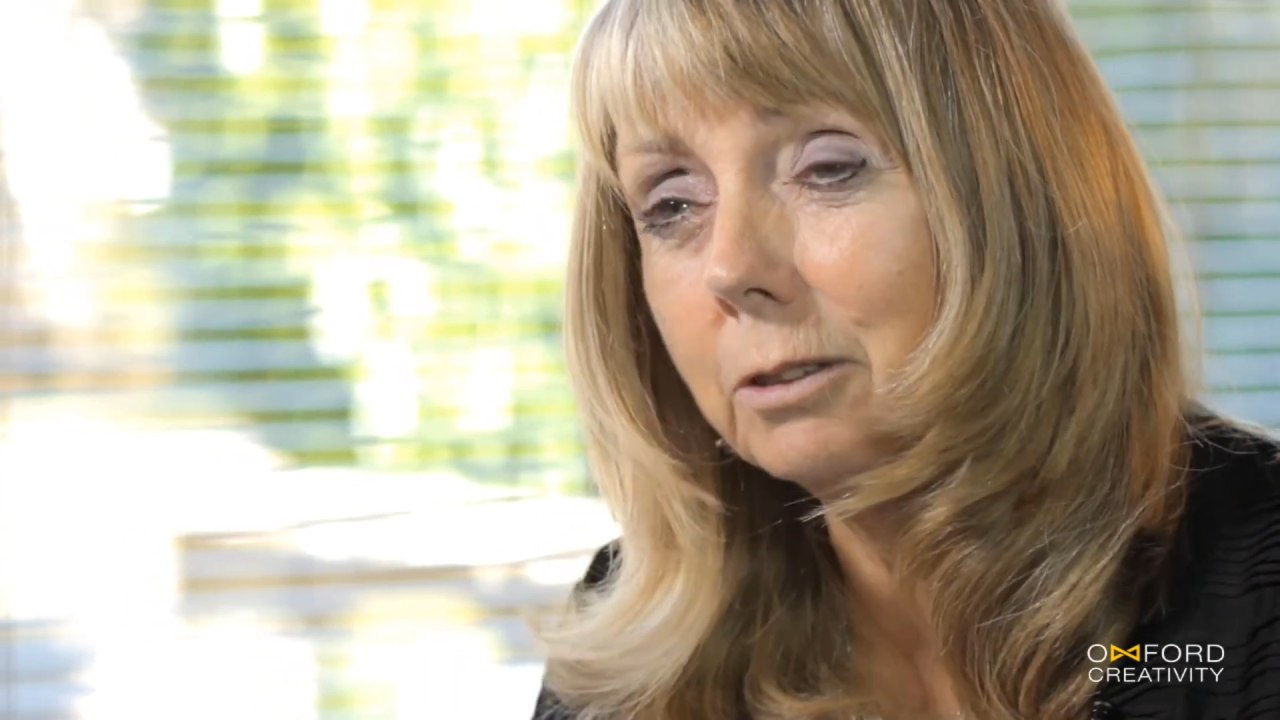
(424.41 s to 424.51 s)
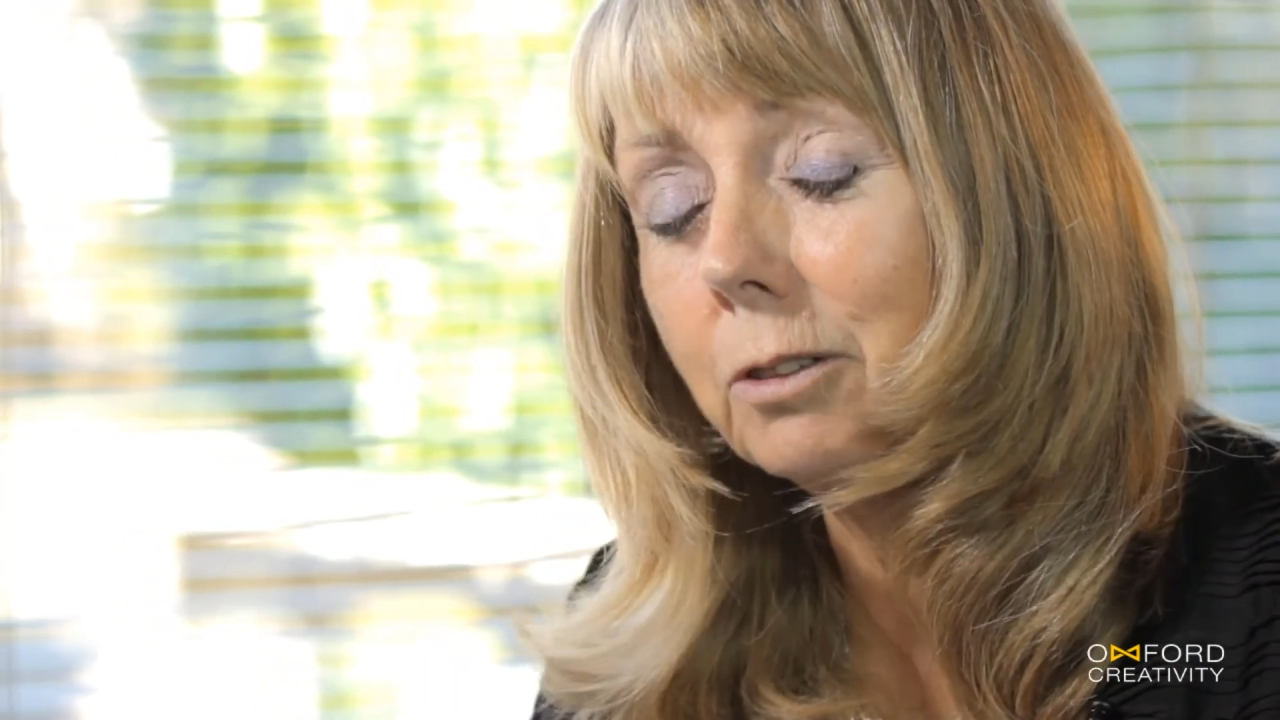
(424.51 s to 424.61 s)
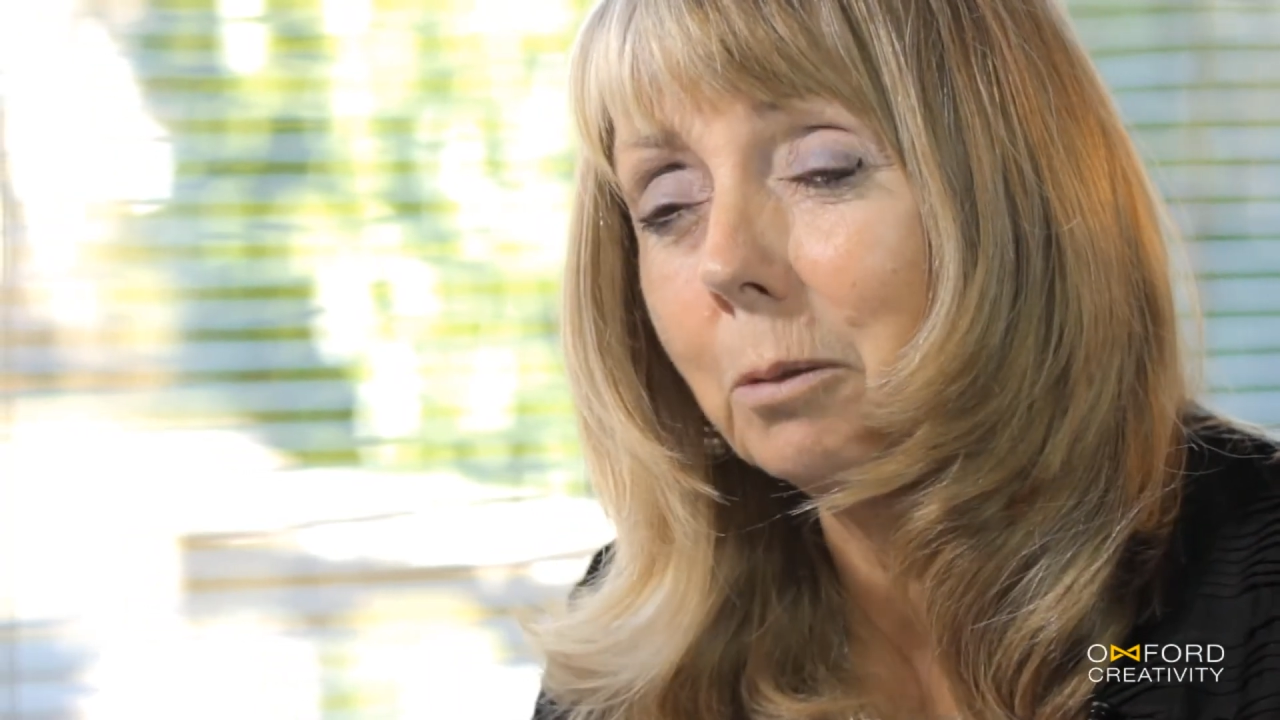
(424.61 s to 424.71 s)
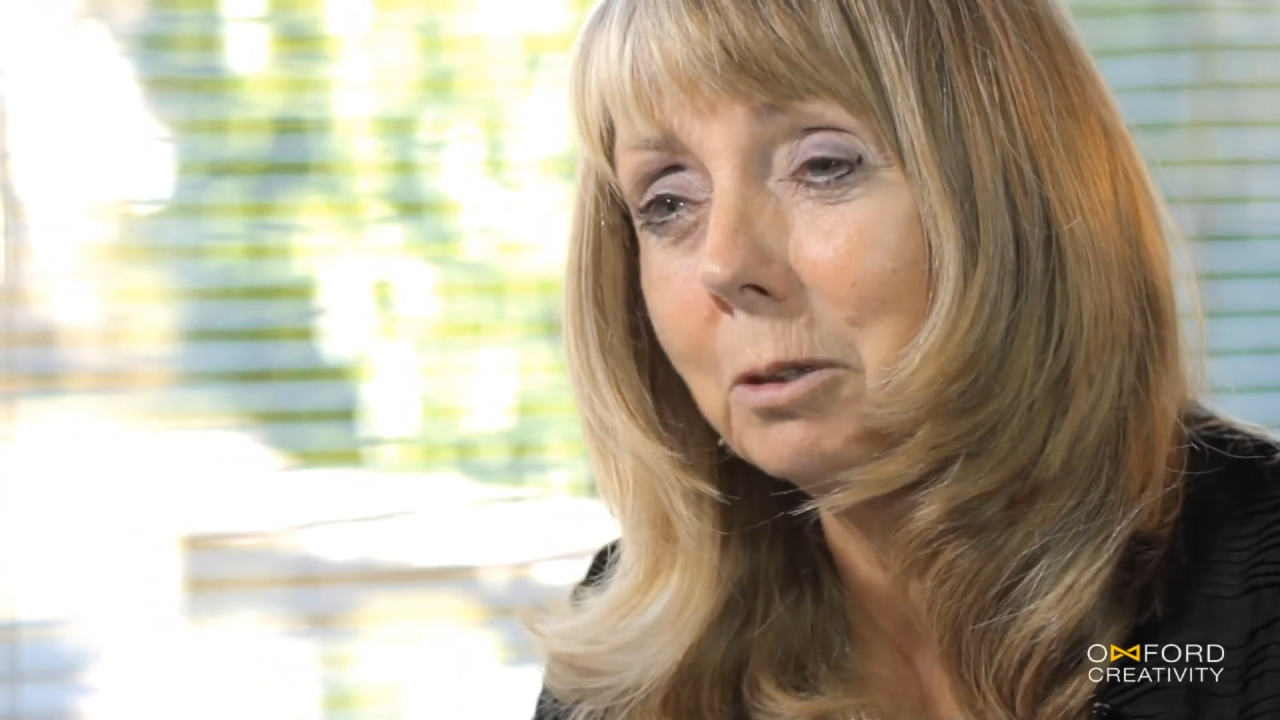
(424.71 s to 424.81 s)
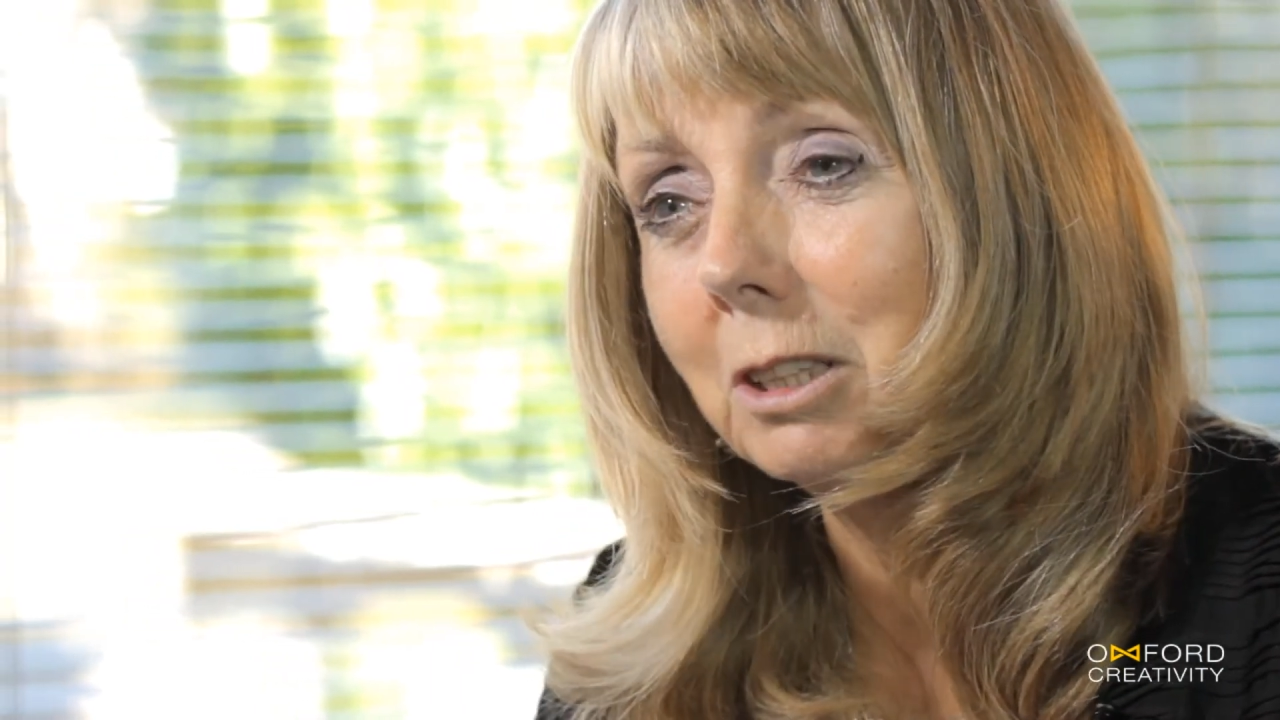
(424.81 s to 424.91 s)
of common